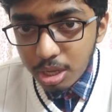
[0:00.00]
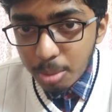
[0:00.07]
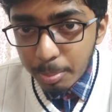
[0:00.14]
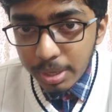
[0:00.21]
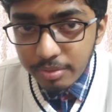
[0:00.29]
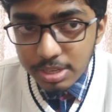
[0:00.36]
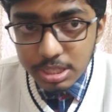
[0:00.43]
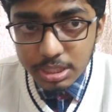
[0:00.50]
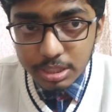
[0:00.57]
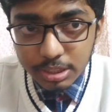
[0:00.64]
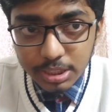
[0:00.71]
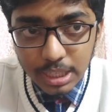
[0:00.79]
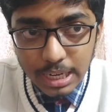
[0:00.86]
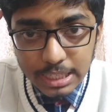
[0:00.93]
But if I
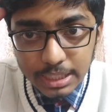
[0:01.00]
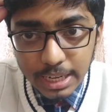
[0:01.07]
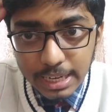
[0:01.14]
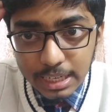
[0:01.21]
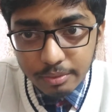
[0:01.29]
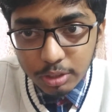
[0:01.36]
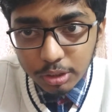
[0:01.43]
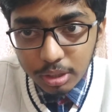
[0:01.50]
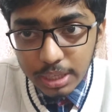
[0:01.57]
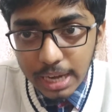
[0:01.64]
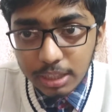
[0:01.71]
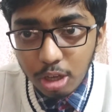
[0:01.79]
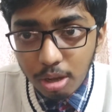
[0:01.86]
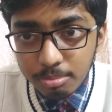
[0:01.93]
study the individual
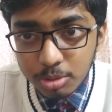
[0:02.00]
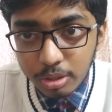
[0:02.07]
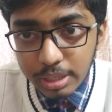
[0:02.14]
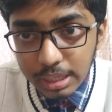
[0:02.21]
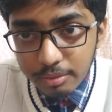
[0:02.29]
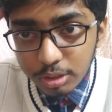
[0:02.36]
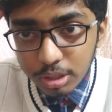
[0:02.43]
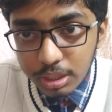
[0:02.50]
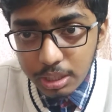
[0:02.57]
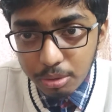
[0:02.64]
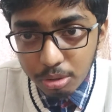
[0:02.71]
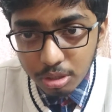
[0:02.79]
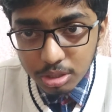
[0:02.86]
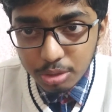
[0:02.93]
atoms or individual
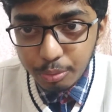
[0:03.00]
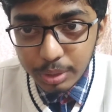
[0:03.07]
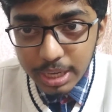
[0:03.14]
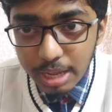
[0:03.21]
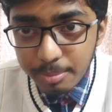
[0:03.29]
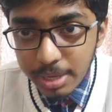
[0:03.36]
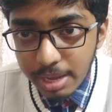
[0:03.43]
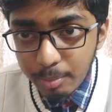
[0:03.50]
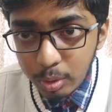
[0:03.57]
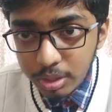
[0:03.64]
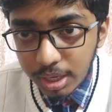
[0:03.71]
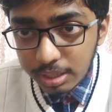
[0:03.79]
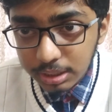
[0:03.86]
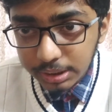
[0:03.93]
neurons, will I be able
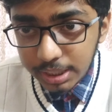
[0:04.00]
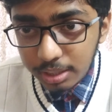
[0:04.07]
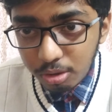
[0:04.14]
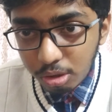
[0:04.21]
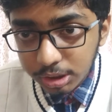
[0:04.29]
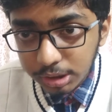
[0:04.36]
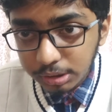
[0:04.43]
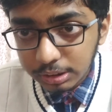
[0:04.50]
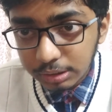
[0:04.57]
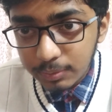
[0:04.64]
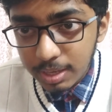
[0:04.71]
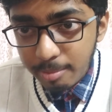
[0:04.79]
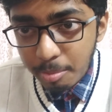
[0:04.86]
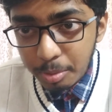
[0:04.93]
to understand consciousness?
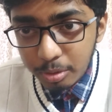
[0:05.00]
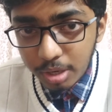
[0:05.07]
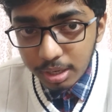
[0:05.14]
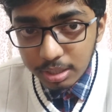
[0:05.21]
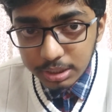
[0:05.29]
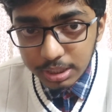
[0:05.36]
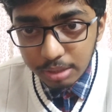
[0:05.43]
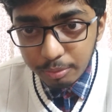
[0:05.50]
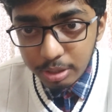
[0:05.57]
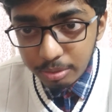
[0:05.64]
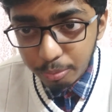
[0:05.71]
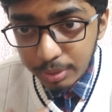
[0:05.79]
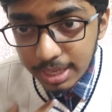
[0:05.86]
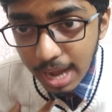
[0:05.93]
Will I be able to understand,
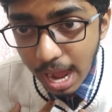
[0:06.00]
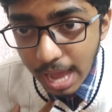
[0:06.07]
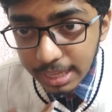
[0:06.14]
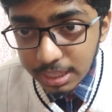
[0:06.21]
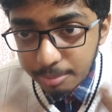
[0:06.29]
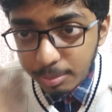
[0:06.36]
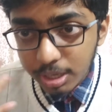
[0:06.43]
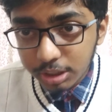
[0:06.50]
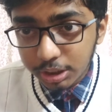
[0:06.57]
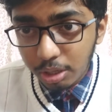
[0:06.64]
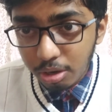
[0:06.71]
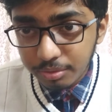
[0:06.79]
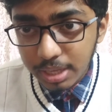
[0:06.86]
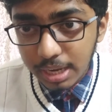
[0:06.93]
will I emerge
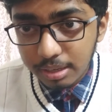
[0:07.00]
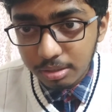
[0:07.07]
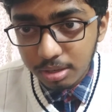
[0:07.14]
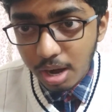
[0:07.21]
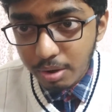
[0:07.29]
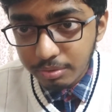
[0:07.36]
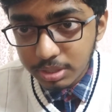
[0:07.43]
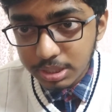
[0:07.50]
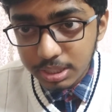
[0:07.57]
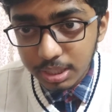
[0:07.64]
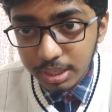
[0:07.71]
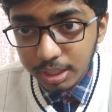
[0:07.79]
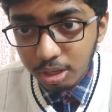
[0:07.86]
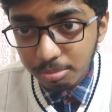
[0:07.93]
out of the
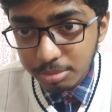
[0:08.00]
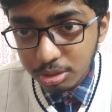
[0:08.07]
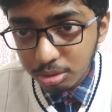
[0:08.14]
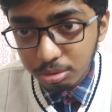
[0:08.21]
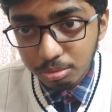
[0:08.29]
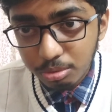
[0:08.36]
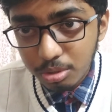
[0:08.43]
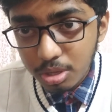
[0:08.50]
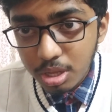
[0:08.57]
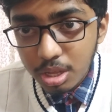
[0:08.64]
single atoms? No.